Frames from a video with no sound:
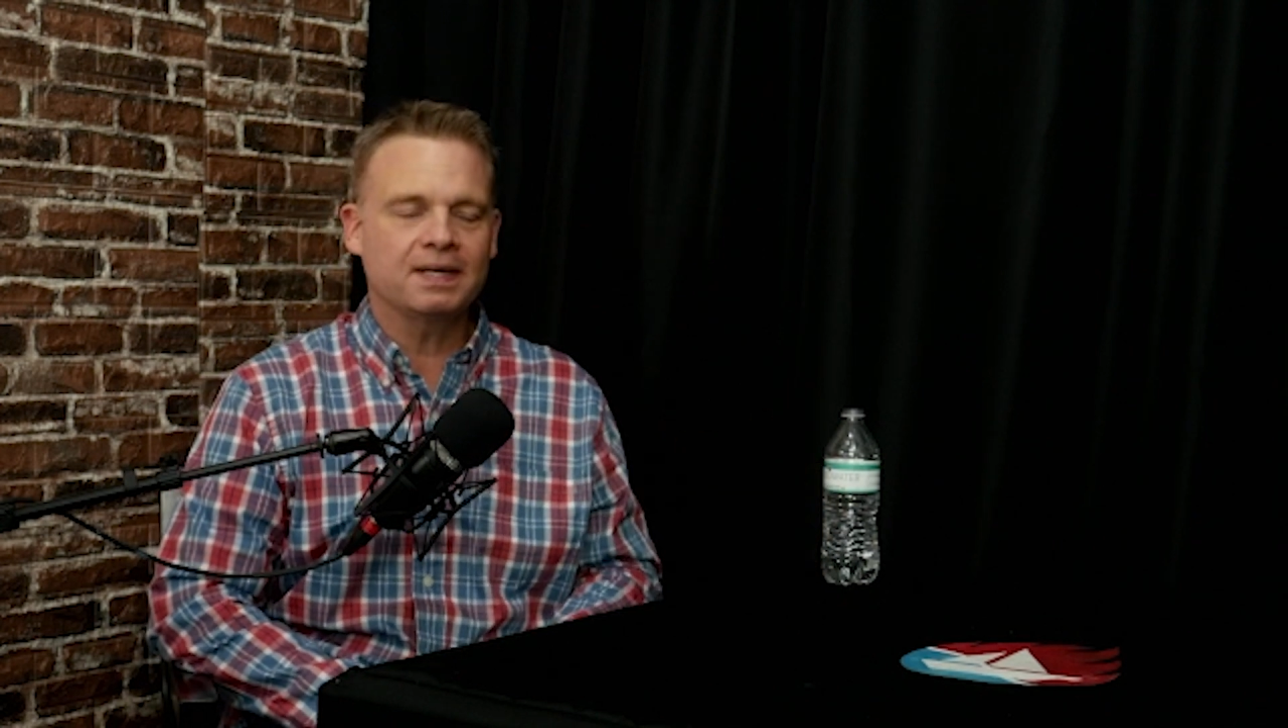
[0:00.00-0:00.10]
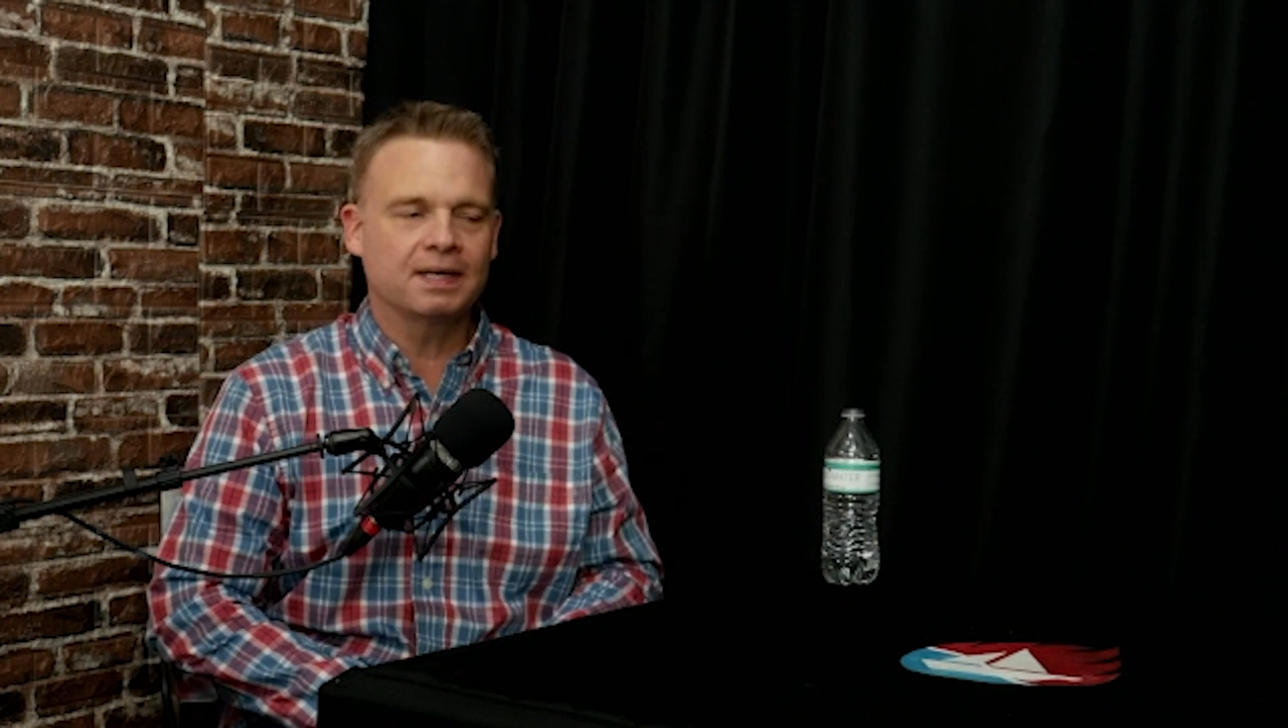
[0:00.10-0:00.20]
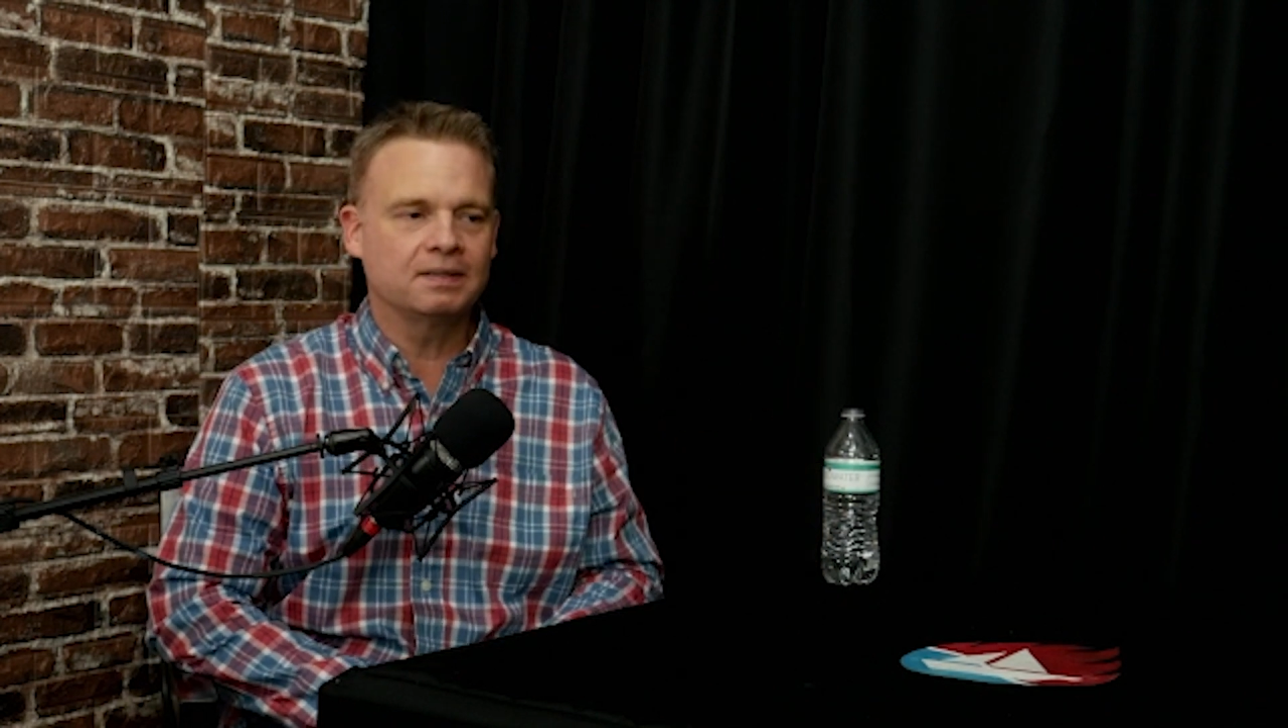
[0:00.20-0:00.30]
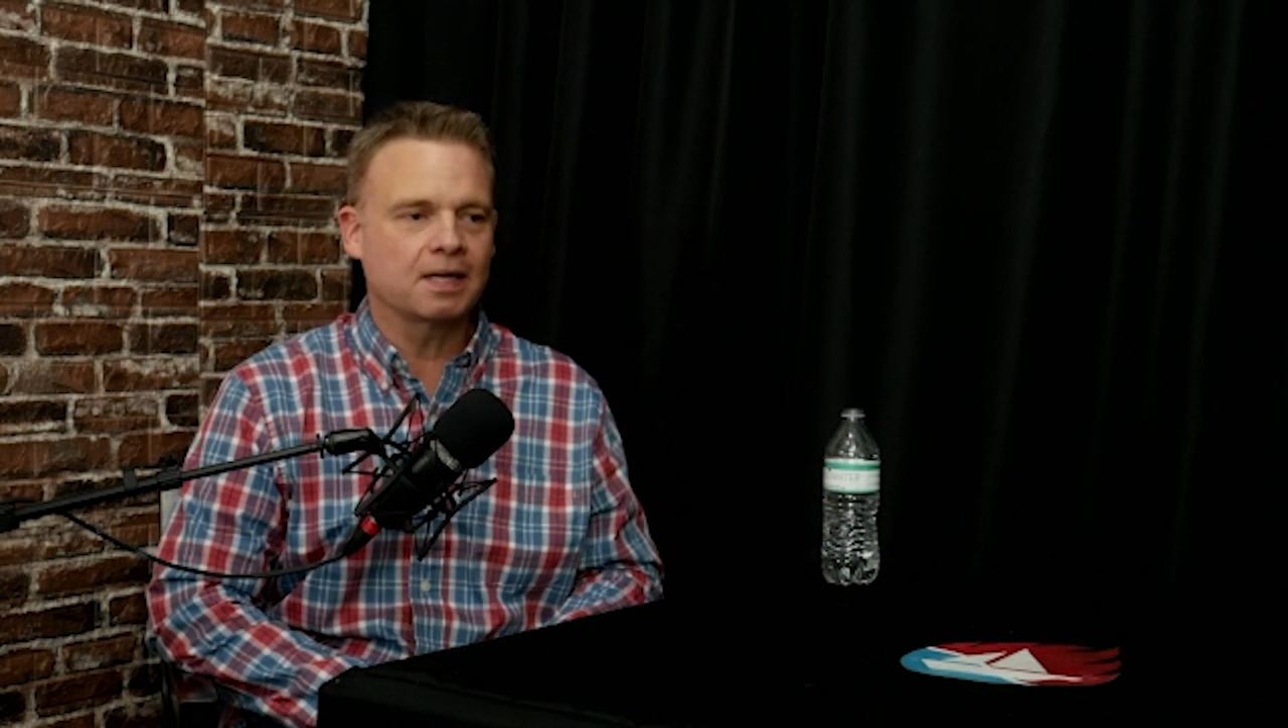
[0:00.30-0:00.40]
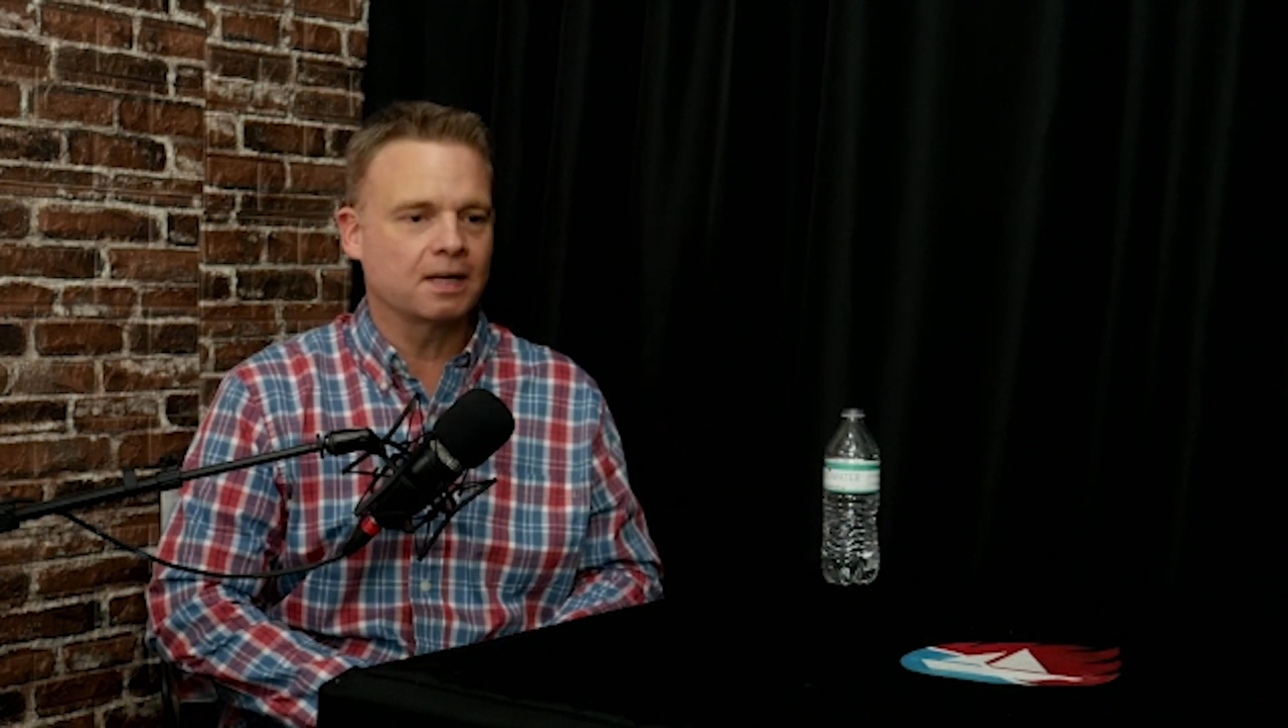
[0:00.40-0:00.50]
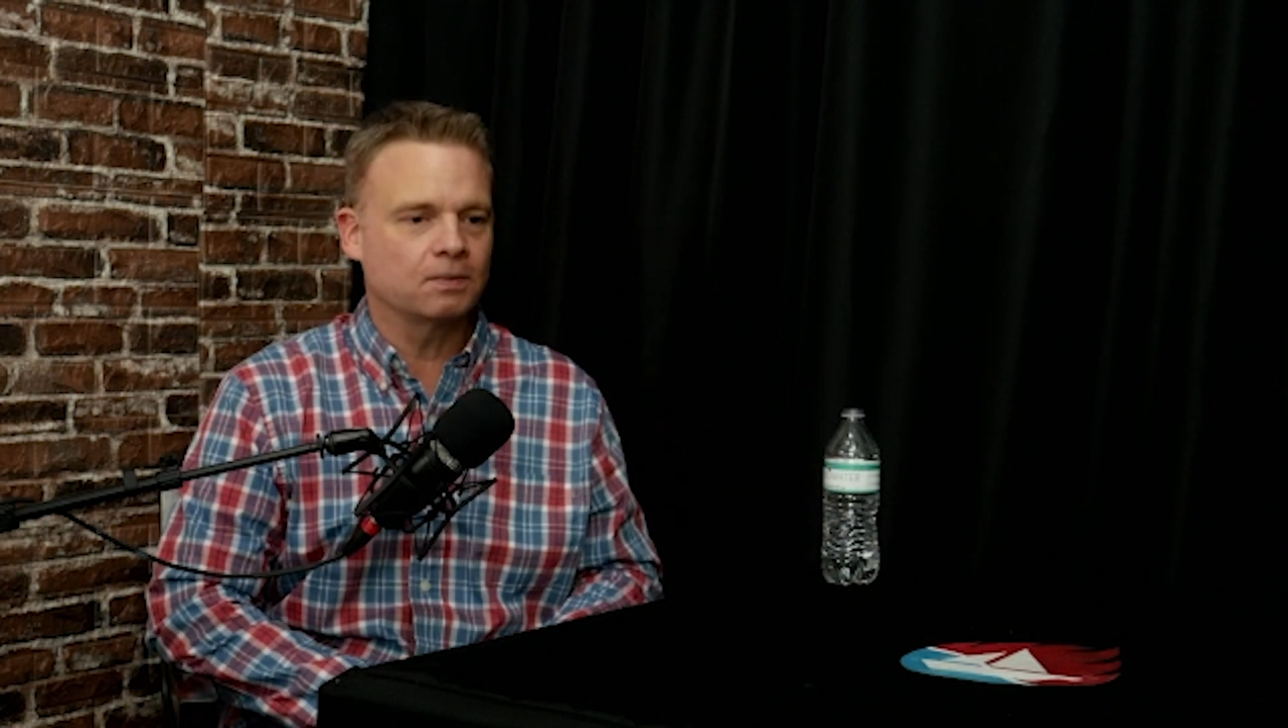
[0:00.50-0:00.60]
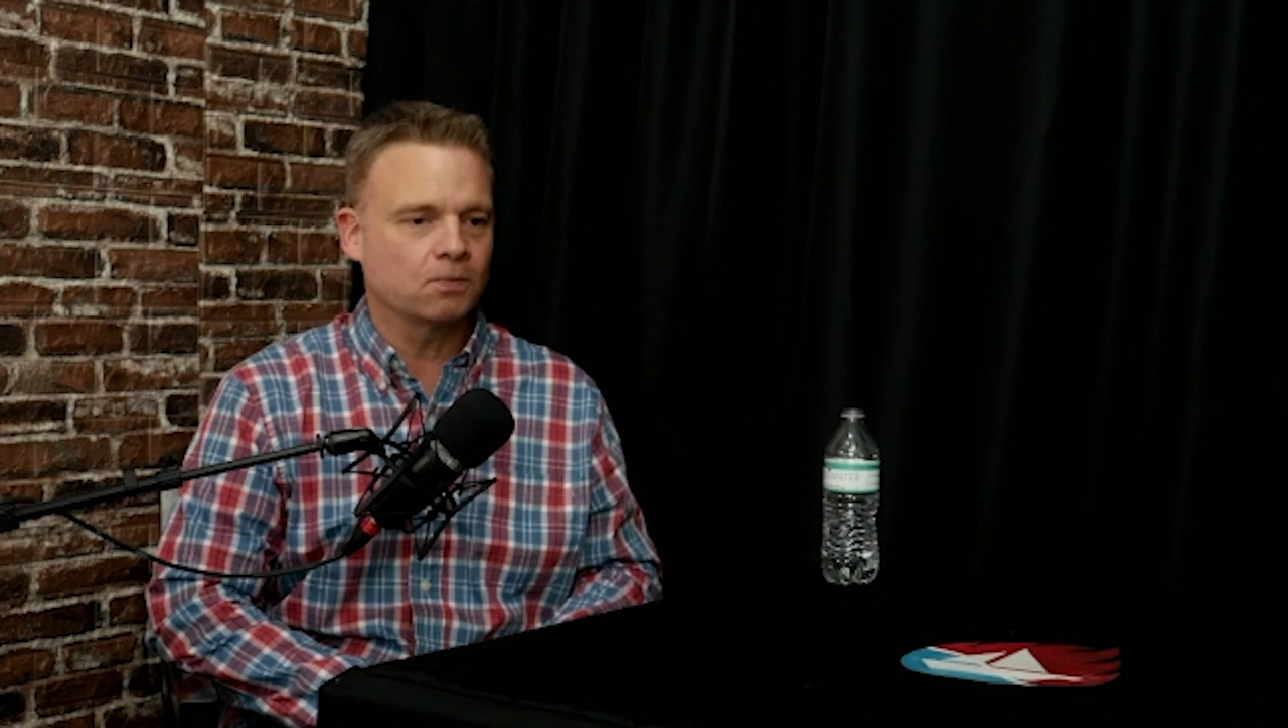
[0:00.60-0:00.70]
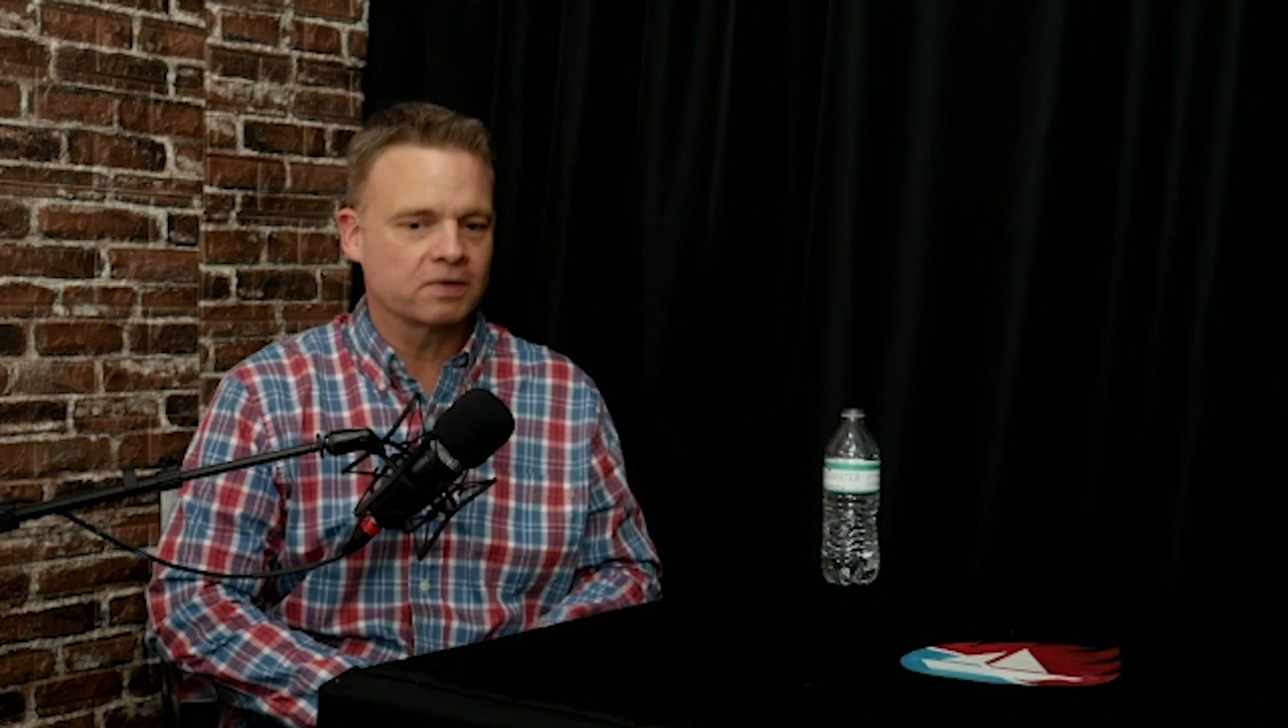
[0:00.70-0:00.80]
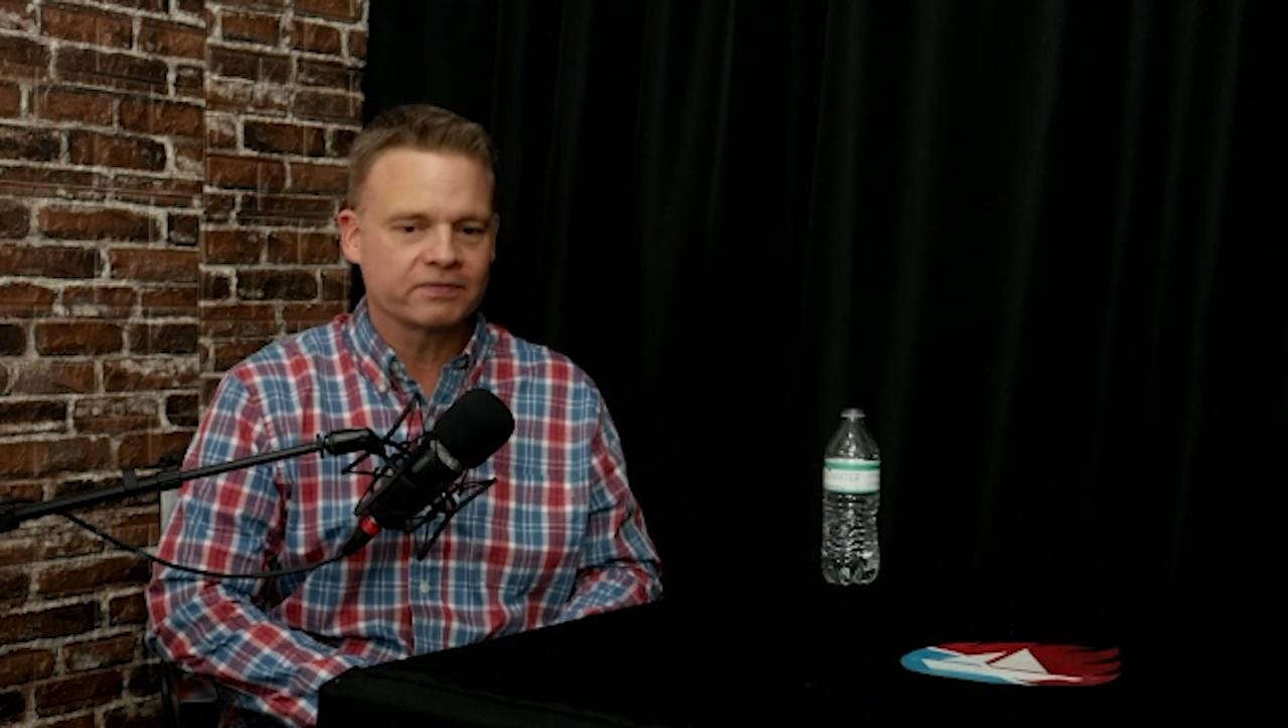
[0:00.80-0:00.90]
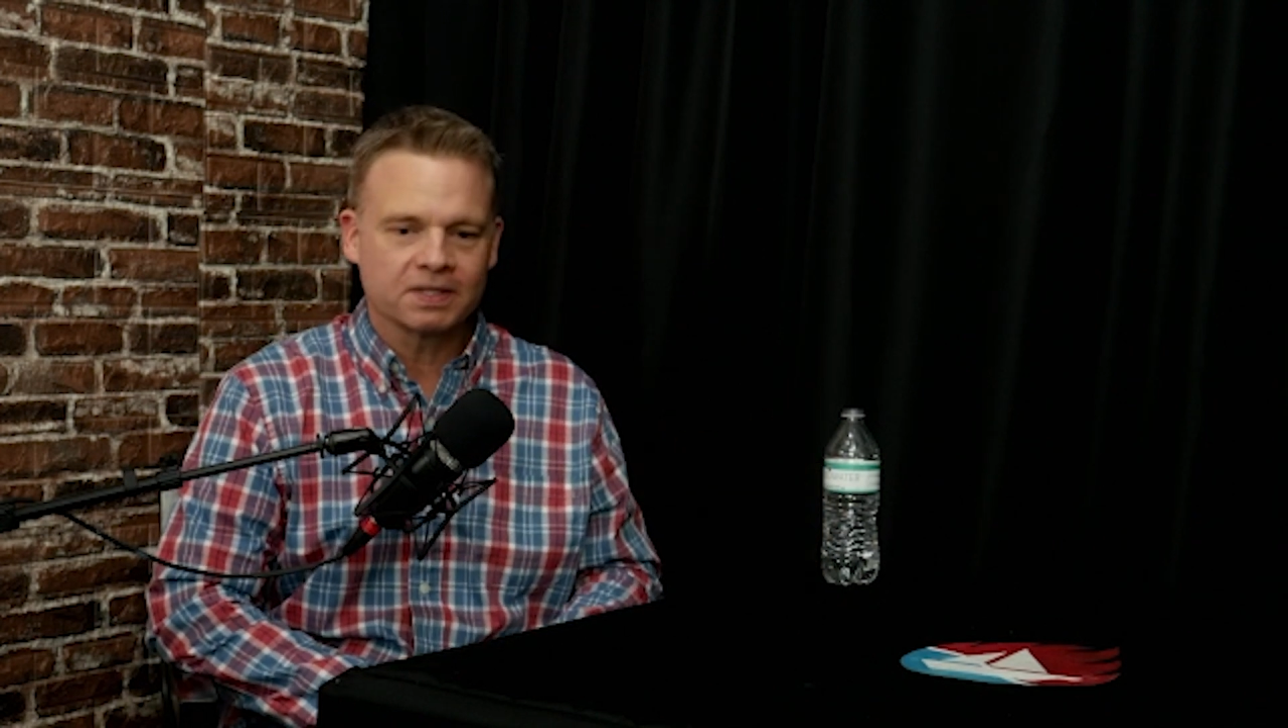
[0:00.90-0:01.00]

and one of our